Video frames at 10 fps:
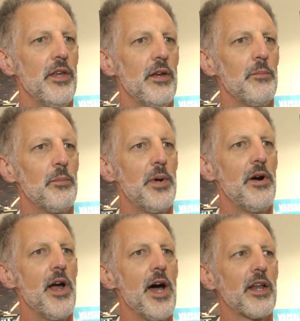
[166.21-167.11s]
then
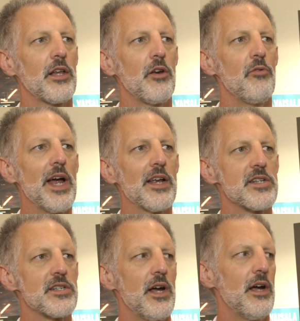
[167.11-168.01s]
periodically
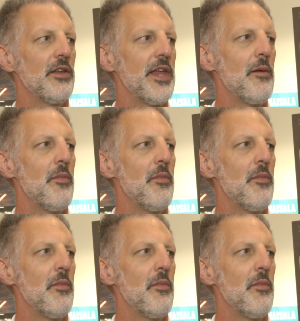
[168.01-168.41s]
reconcile that